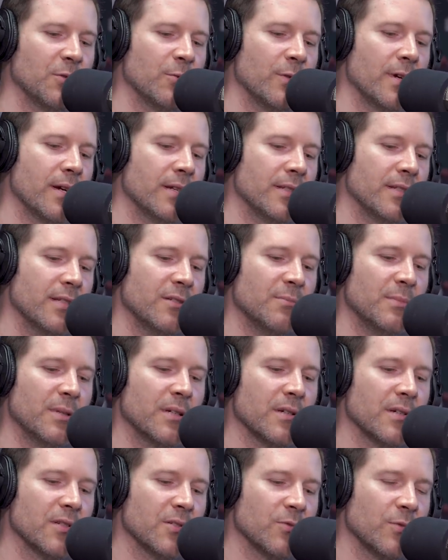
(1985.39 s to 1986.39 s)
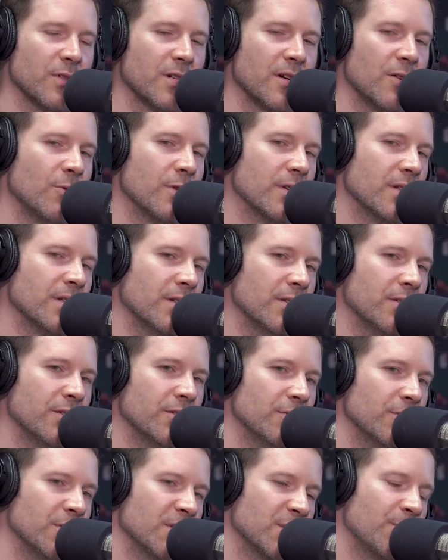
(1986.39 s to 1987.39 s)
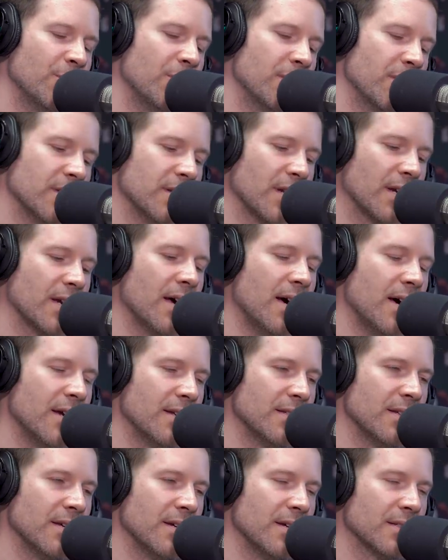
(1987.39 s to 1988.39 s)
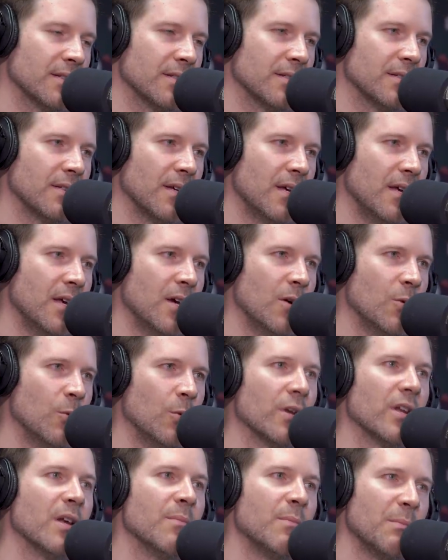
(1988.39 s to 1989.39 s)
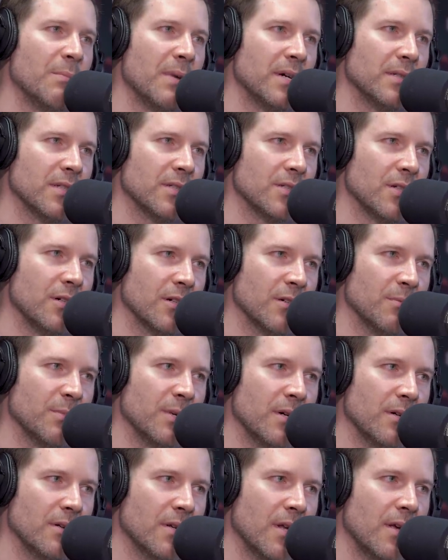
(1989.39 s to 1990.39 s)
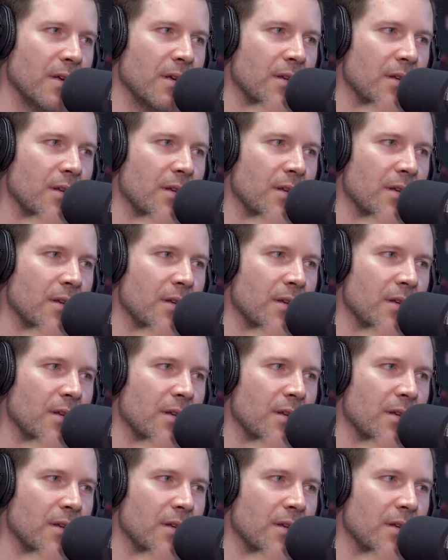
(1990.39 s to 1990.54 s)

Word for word: the way I did because what I wanted to do was put into context what I'm about to talk about.